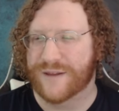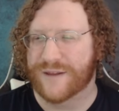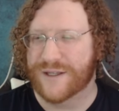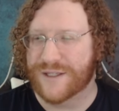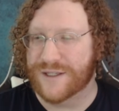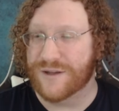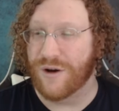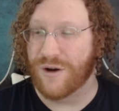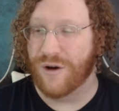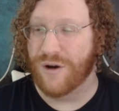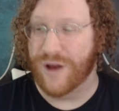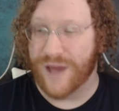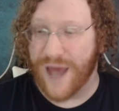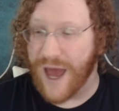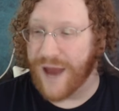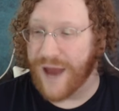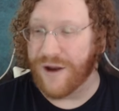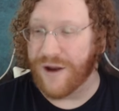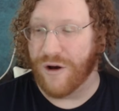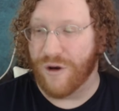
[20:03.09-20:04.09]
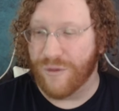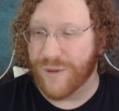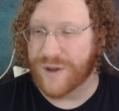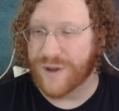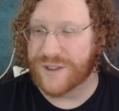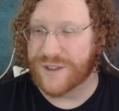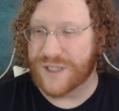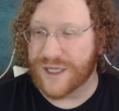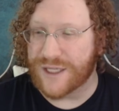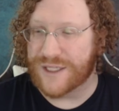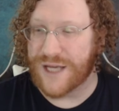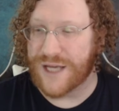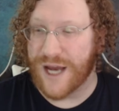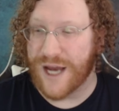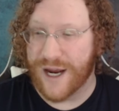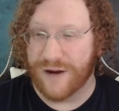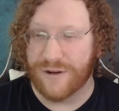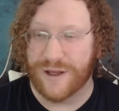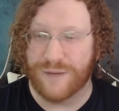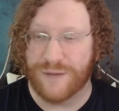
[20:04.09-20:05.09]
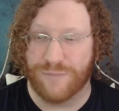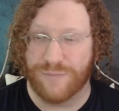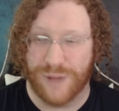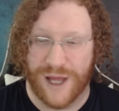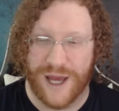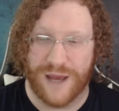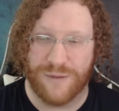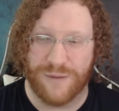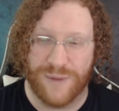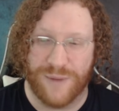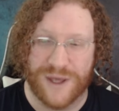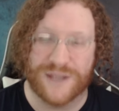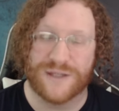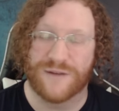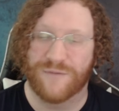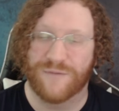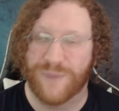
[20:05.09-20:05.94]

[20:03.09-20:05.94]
This is, again, almost an entirely blank piece of